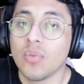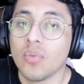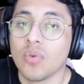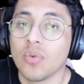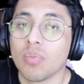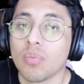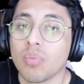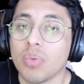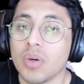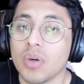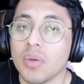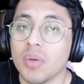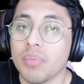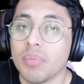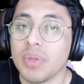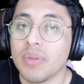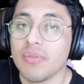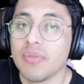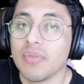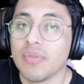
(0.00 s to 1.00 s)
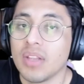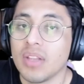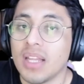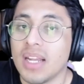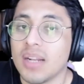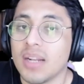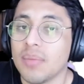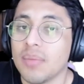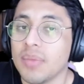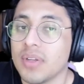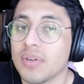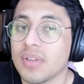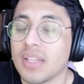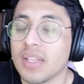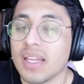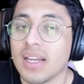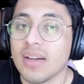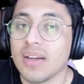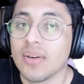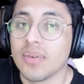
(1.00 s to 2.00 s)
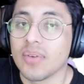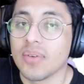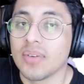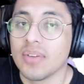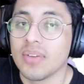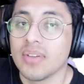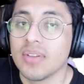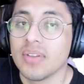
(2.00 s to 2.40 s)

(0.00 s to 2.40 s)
we're bumping Vladimir down.